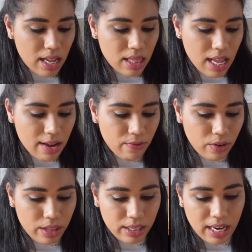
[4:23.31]
and then
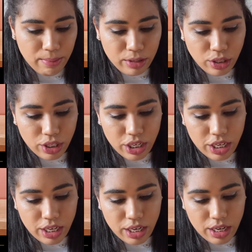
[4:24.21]
for the
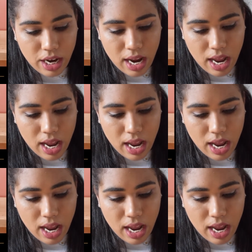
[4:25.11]
temperature,